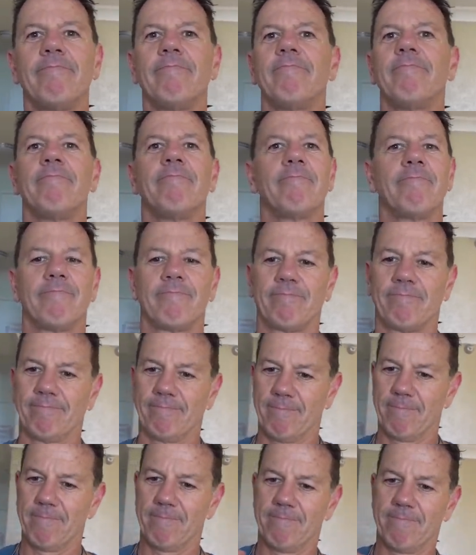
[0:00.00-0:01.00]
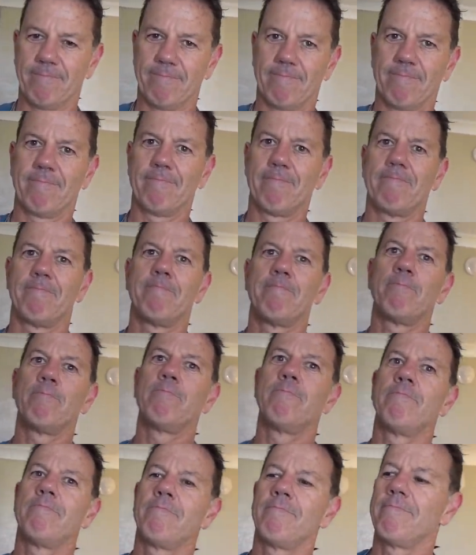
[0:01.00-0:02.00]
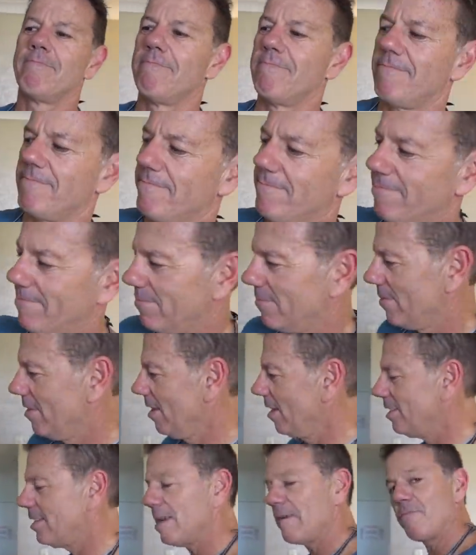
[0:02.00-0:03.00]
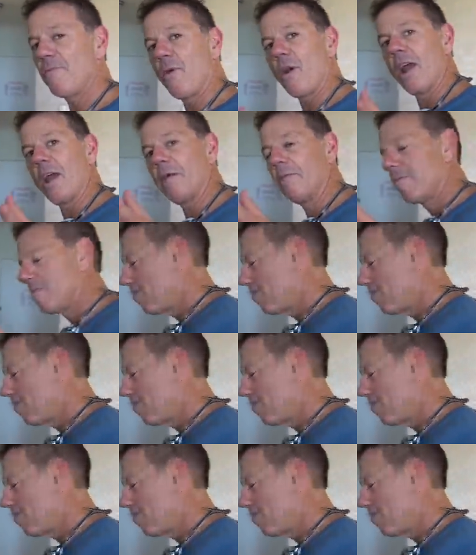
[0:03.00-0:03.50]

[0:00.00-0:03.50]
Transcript: Room, whatever. Mike, you're a genius. Little tip for you. All